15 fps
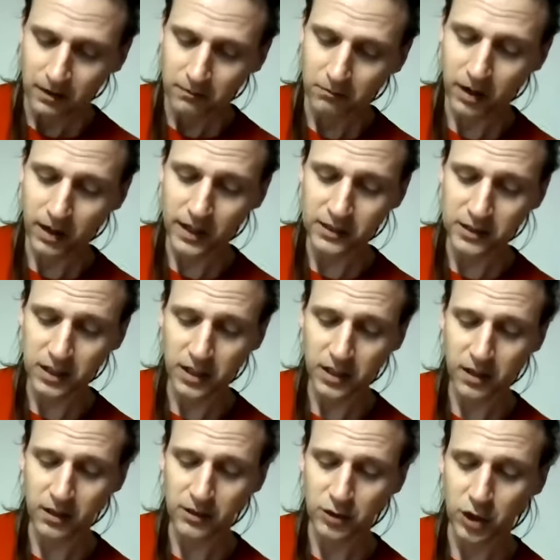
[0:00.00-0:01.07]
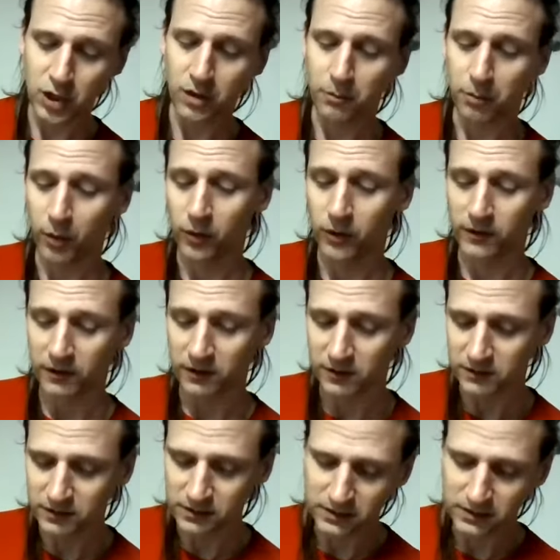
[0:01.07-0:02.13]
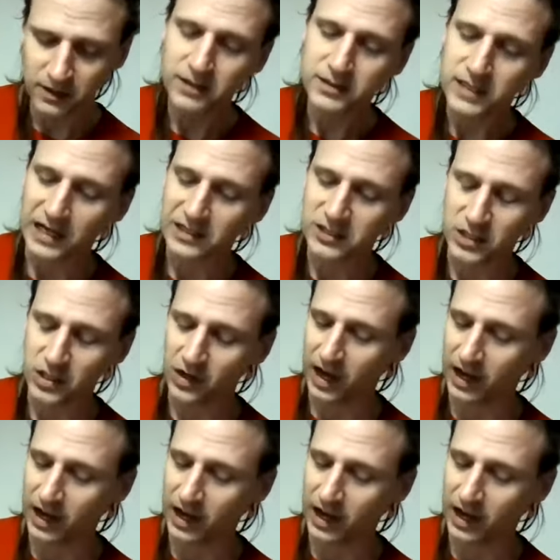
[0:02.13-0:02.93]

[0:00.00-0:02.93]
"My dear, dear boys," said Sir